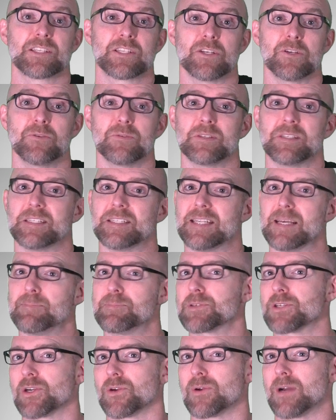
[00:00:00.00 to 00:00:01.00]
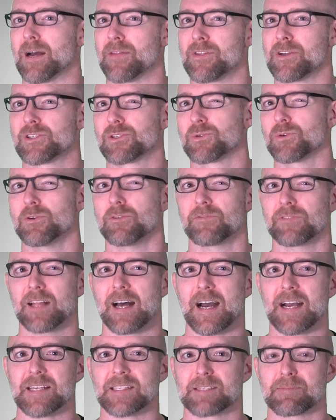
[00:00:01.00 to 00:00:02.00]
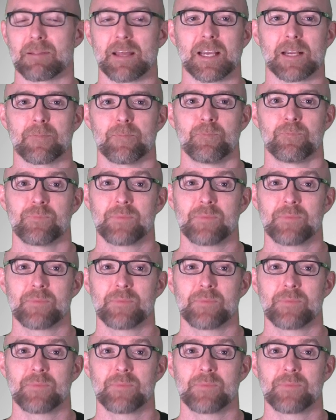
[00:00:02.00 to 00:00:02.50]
do Diptera, the true flies, like